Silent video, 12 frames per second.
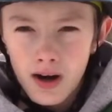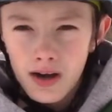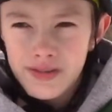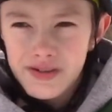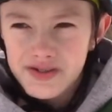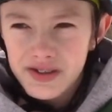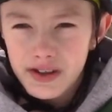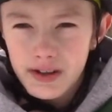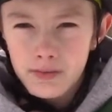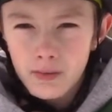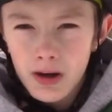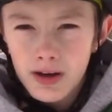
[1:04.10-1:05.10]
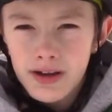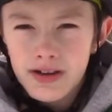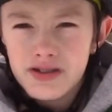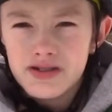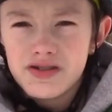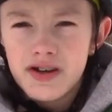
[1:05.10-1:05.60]
right, the second one
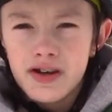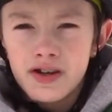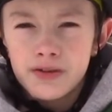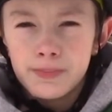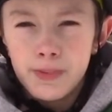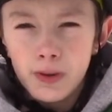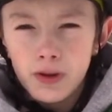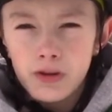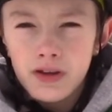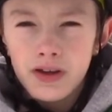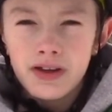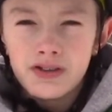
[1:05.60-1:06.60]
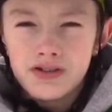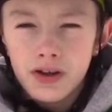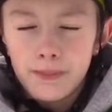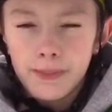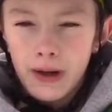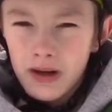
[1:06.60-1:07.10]
is build a
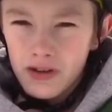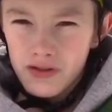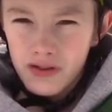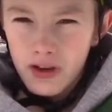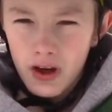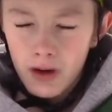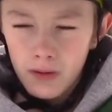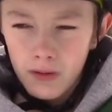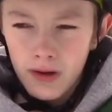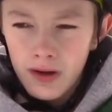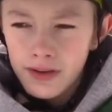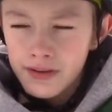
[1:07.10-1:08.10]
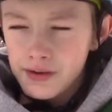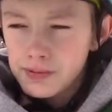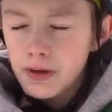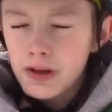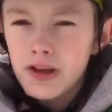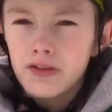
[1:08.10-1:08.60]
jump out of snow. This
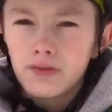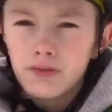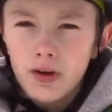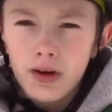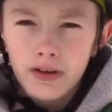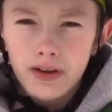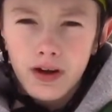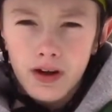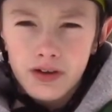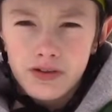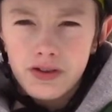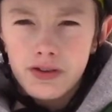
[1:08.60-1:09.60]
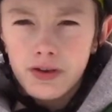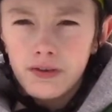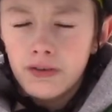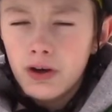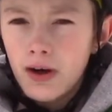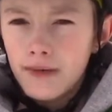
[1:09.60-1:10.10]
one is really hard to do if
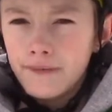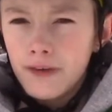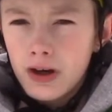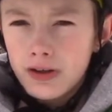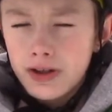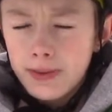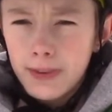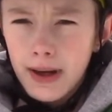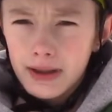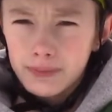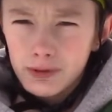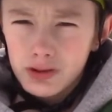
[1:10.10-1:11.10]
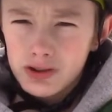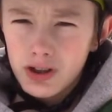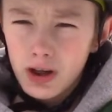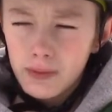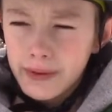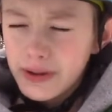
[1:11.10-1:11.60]
you don't have very compactable
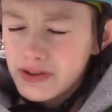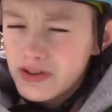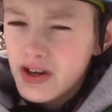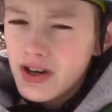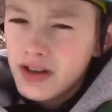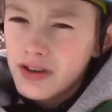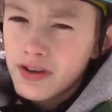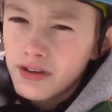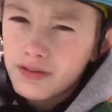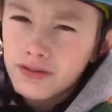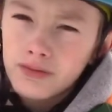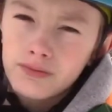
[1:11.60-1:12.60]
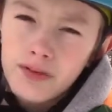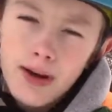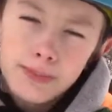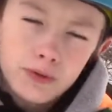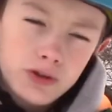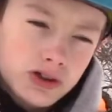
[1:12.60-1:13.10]
snow because the
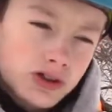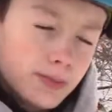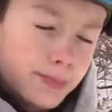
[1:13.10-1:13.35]
ramp will just